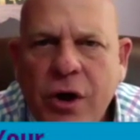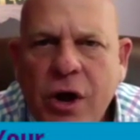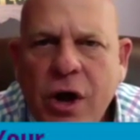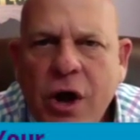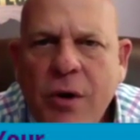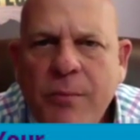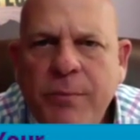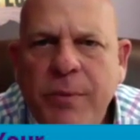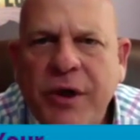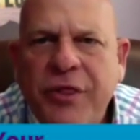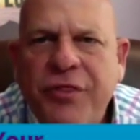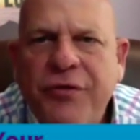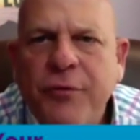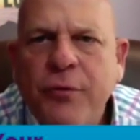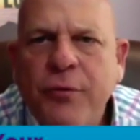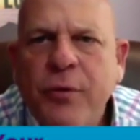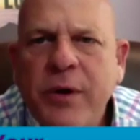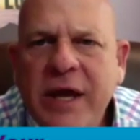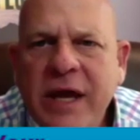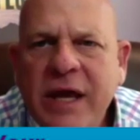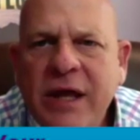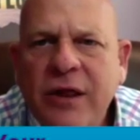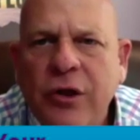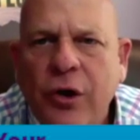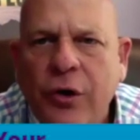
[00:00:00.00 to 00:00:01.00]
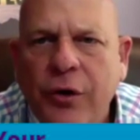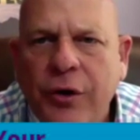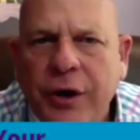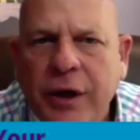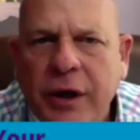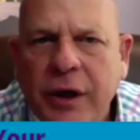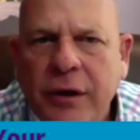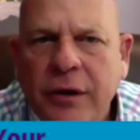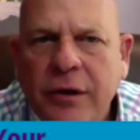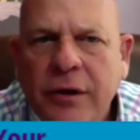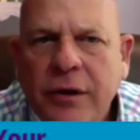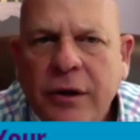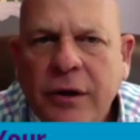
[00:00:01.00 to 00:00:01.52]
but through e learning.
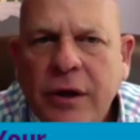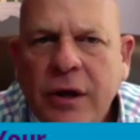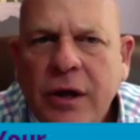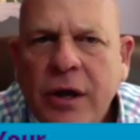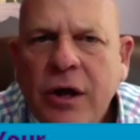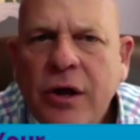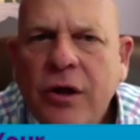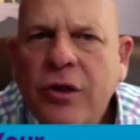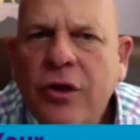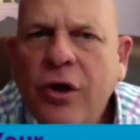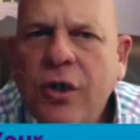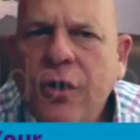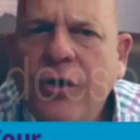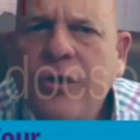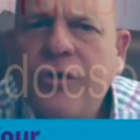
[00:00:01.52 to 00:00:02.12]
Learn